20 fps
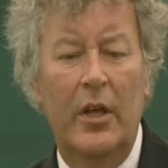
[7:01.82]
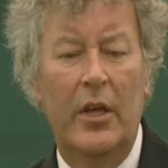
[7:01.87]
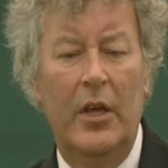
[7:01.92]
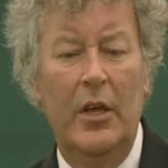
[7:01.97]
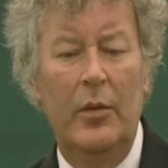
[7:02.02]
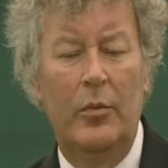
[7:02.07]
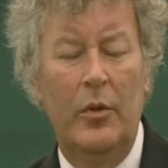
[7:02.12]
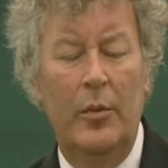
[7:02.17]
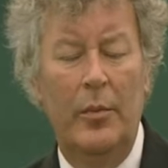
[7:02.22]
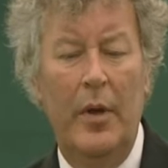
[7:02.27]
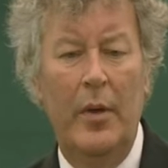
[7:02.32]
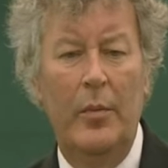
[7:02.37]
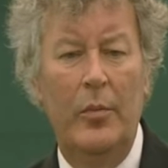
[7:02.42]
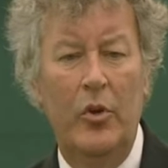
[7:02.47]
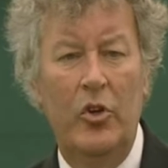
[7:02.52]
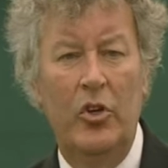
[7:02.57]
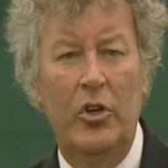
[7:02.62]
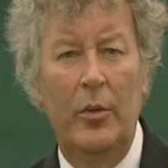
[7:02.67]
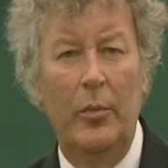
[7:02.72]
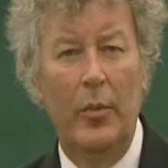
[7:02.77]
keep the
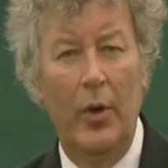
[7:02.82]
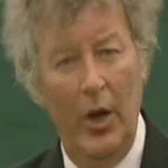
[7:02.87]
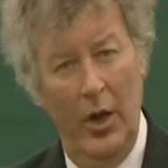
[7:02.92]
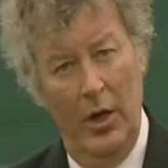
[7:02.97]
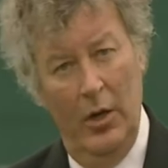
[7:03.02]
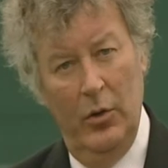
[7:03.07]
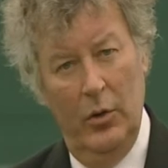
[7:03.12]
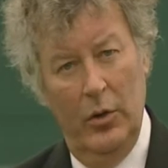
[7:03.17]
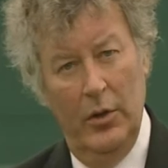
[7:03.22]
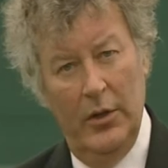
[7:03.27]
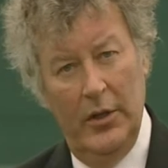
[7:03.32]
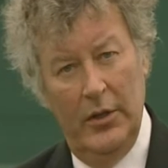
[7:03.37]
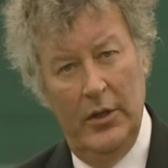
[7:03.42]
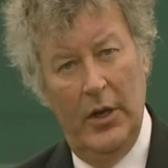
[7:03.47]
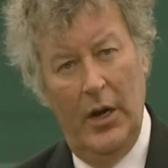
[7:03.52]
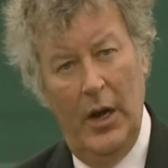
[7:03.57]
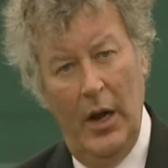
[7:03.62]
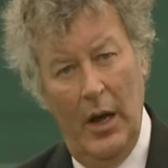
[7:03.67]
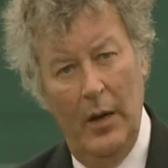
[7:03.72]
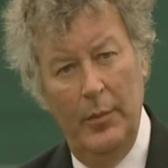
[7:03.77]
membership low at the
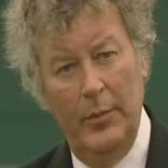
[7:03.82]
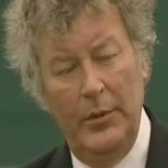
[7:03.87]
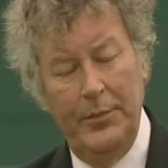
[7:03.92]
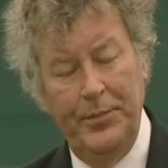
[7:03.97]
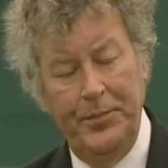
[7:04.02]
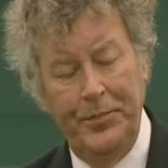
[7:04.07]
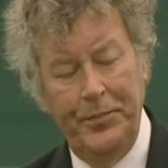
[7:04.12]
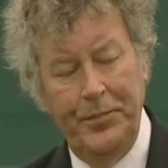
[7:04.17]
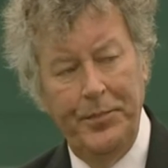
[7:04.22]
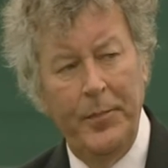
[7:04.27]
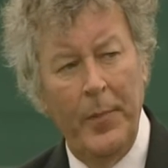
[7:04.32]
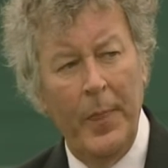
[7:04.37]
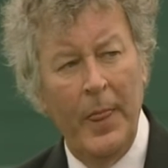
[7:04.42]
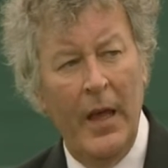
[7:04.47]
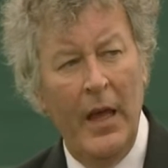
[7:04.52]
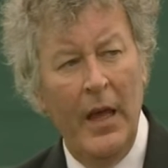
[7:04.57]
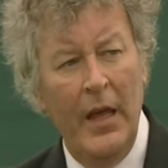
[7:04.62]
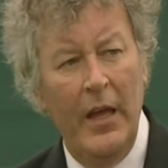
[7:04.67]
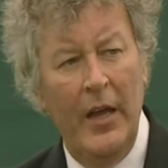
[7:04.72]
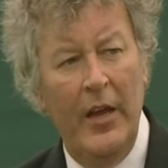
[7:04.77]
club
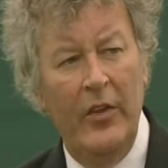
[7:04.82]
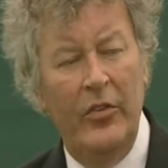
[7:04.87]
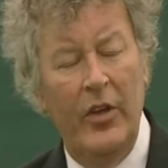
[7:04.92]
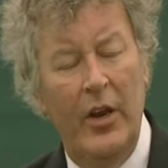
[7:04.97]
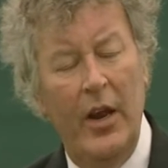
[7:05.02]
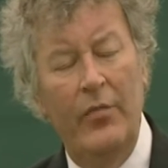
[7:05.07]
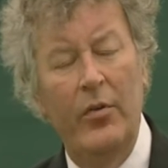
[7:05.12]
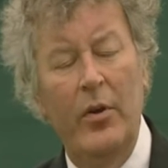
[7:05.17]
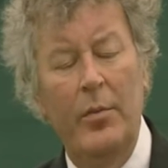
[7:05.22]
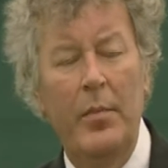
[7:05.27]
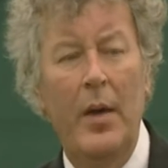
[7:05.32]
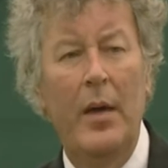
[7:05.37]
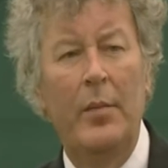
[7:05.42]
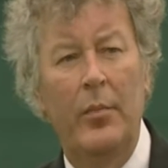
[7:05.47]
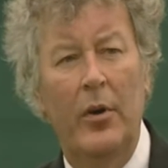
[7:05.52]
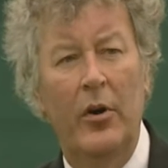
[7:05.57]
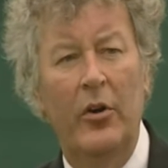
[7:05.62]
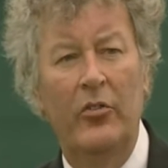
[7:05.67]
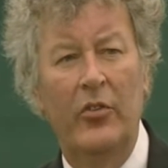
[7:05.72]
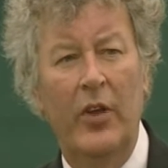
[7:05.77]
is that every
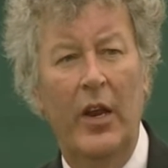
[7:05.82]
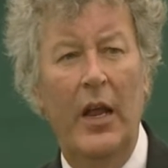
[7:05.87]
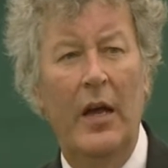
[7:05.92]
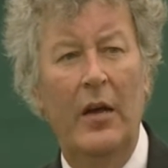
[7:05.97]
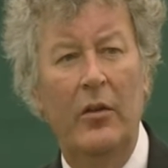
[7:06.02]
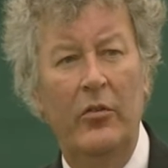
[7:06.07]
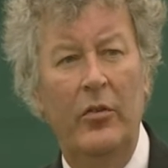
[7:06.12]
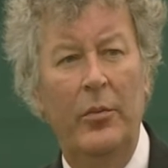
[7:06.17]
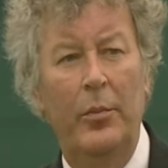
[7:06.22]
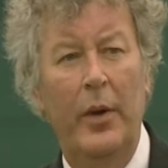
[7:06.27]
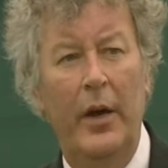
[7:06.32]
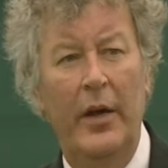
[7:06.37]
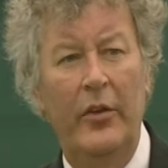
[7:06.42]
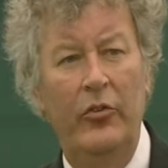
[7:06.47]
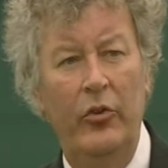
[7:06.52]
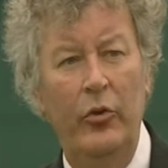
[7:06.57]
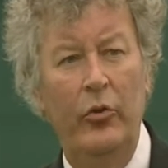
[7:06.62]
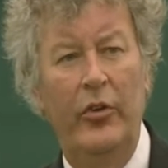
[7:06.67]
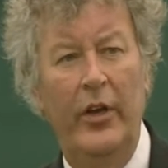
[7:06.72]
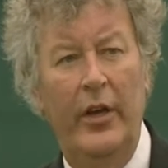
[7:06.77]
member is allowed to buy
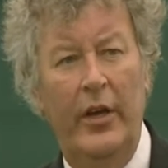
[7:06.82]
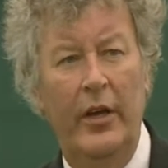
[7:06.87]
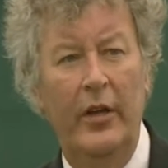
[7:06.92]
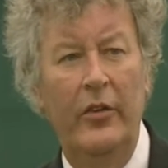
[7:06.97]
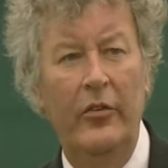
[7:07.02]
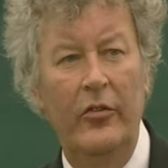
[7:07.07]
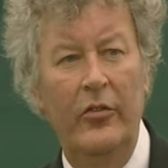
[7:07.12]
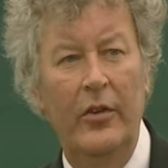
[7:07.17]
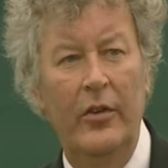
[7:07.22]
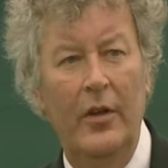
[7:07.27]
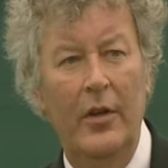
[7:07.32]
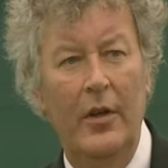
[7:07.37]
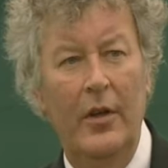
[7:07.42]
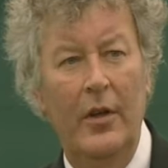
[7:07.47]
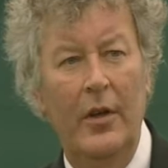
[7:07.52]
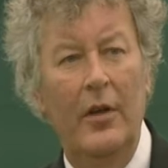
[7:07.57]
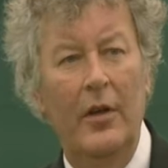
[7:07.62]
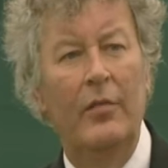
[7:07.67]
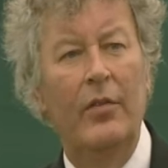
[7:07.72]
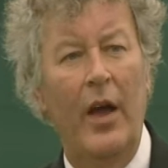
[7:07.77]
2 tickets
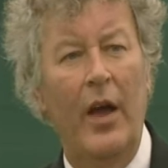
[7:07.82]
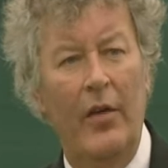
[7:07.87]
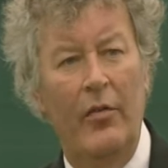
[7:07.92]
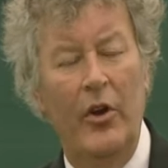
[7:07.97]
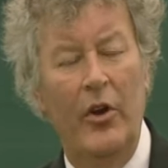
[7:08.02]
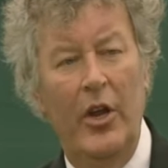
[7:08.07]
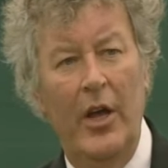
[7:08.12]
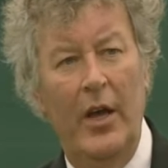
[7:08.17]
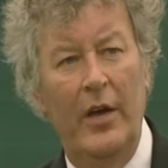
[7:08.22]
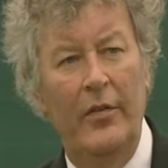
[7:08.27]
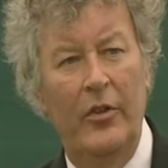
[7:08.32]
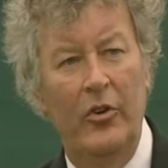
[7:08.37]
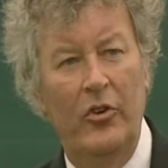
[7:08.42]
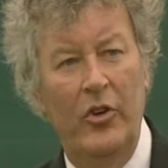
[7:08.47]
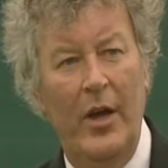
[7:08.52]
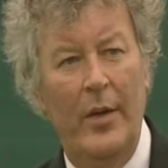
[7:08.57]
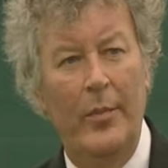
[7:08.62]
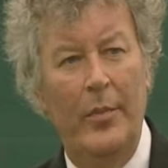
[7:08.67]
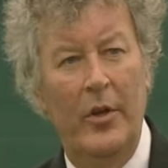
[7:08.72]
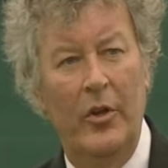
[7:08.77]
for every day of the
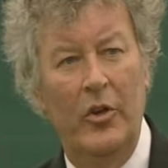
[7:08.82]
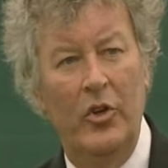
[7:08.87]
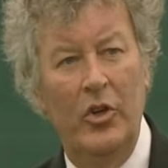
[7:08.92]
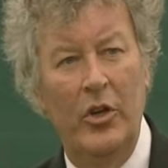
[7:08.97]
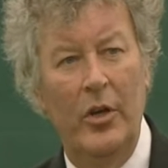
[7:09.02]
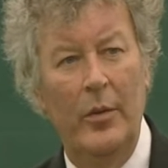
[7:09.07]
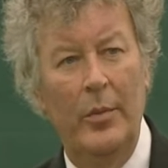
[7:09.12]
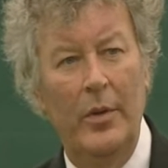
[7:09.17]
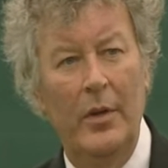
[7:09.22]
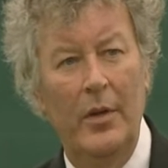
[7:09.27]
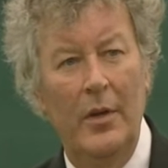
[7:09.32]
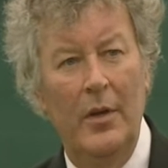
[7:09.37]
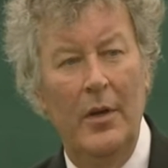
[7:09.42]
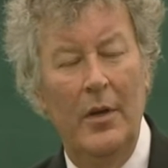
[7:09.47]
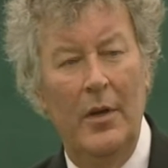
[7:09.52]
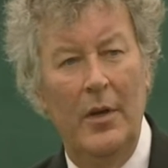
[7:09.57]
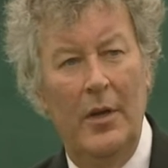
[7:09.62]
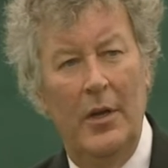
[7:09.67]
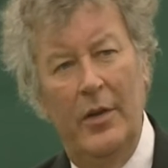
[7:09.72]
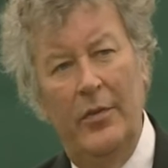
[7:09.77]
championship.
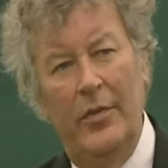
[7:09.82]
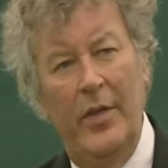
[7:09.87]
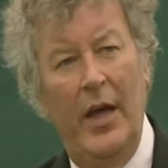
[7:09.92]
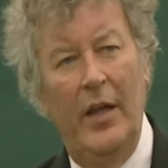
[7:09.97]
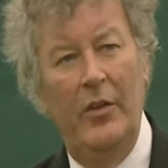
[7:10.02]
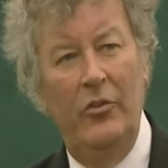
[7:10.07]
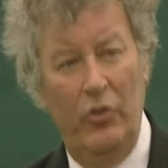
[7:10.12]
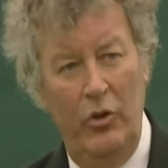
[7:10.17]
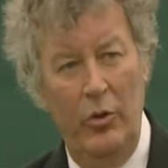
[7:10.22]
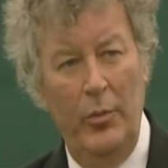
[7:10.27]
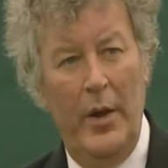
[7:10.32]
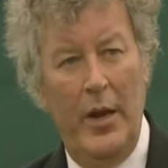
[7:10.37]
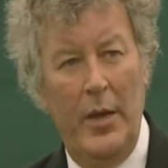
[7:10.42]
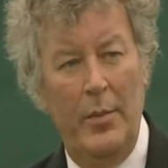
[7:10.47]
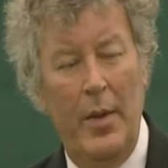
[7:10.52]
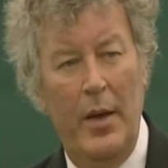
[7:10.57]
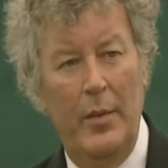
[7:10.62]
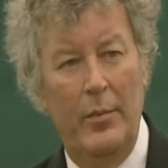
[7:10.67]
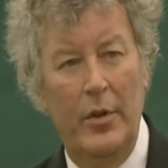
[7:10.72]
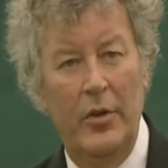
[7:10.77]
And if they had too many
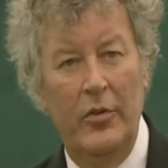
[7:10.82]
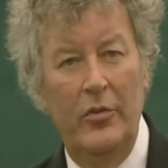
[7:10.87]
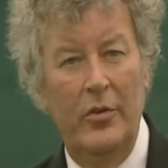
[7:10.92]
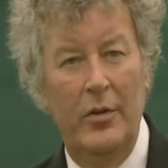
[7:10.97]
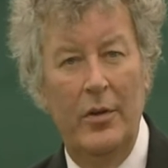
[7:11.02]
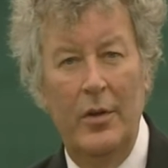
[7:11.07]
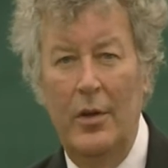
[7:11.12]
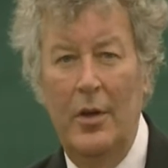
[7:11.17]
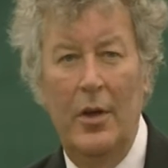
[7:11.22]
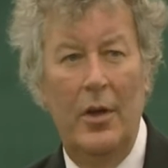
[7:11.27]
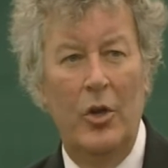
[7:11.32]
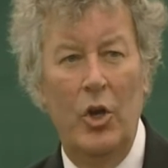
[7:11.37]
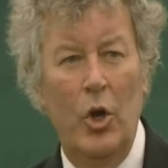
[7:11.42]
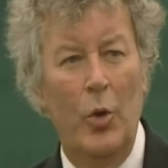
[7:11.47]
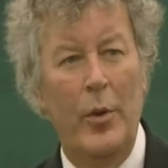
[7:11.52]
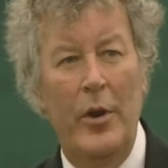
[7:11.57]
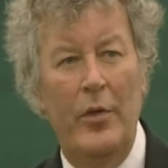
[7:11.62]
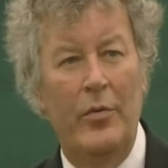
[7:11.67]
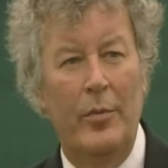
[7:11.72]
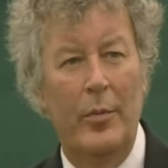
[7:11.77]
members,
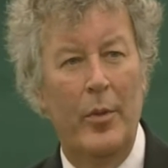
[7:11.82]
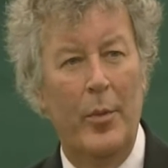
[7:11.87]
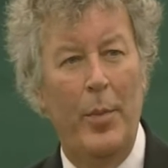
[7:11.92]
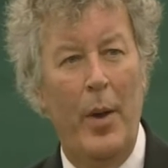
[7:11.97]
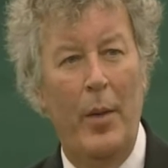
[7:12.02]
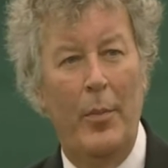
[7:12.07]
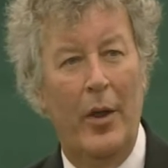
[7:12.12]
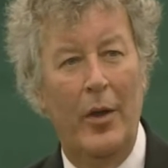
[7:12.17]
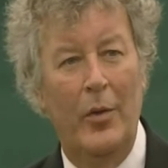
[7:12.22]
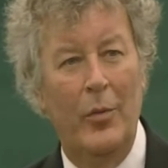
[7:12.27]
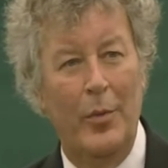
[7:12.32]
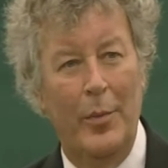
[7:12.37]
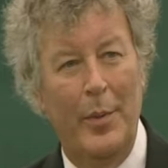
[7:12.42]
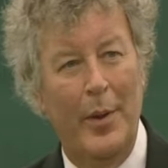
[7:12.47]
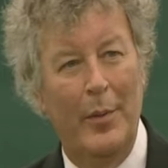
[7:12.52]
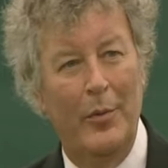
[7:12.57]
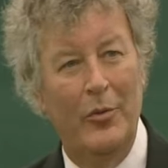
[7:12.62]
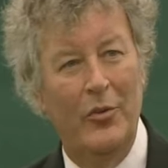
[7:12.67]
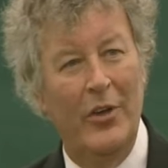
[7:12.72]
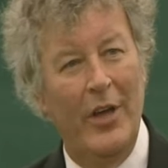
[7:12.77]
nobody from the public would be
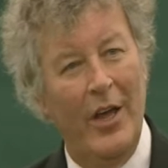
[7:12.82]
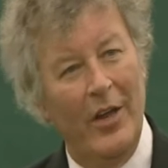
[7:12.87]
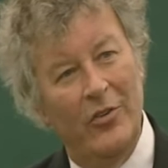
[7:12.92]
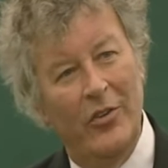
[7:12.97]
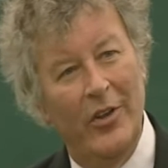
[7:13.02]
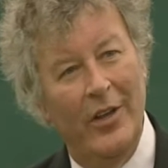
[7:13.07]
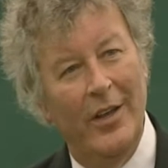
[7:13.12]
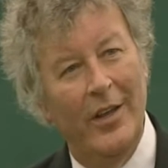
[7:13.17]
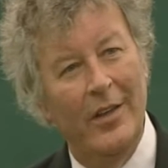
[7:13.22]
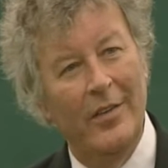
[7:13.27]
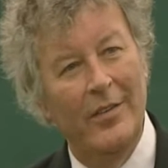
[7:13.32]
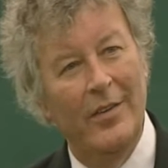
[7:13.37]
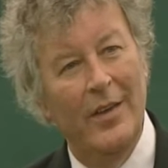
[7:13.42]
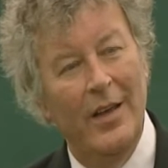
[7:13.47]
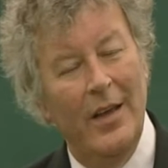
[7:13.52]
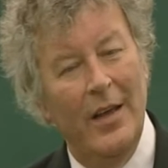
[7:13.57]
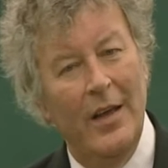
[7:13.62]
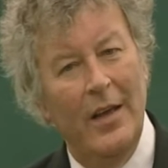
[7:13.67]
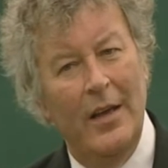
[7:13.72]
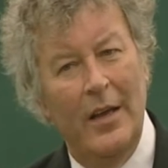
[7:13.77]
able to get tickets.
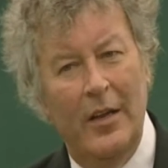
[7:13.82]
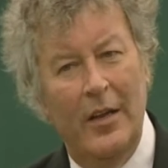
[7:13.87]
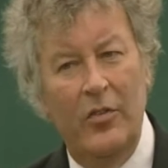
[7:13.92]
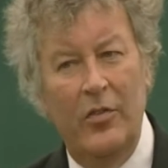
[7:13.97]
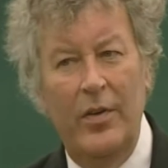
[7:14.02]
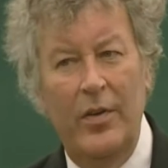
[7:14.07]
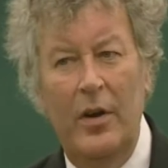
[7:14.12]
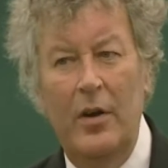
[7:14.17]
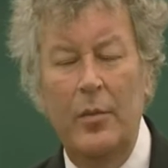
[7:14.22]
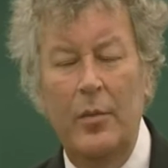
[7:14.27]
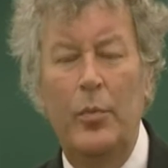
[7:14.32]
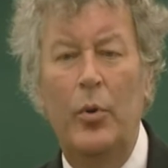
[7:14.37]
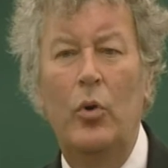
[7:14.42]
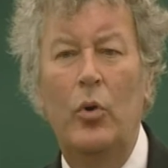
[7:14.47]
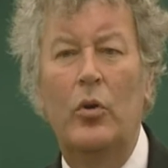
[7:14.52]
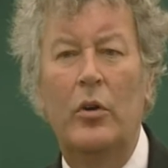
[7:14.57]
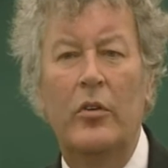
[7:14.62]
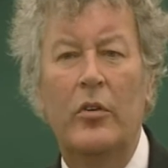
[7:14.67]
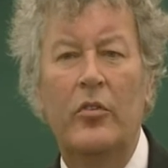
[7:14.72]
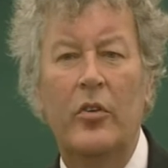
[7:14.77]
And it's very
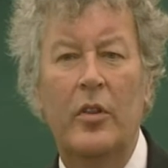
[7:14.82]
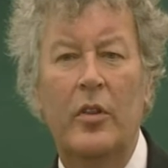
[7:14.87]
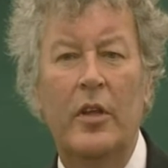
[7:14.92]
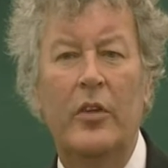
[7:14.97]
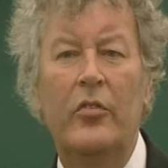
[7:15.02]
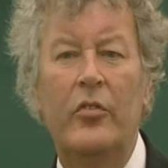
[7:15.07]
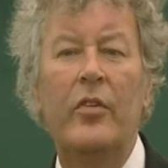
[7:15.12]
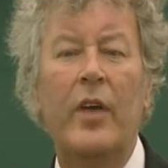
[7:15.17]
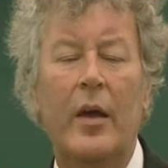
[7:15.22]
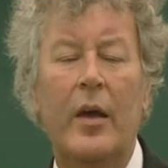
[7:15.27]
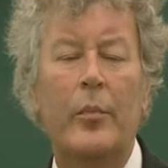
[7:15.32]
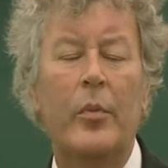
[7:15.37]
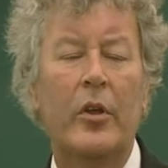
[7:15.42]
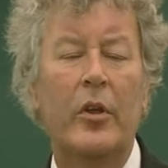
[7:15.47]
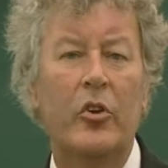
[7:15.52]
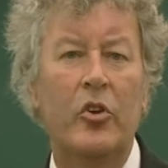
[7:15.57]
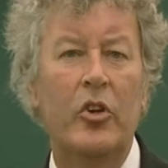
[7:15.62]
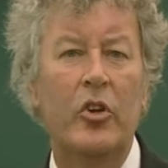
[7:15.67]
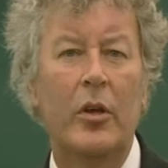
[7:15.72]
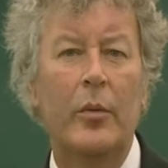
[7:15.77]
important to this
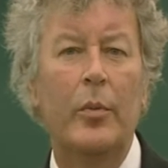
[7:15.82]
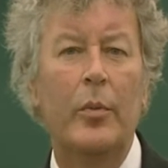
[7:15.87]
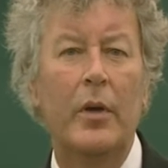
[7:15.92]
championship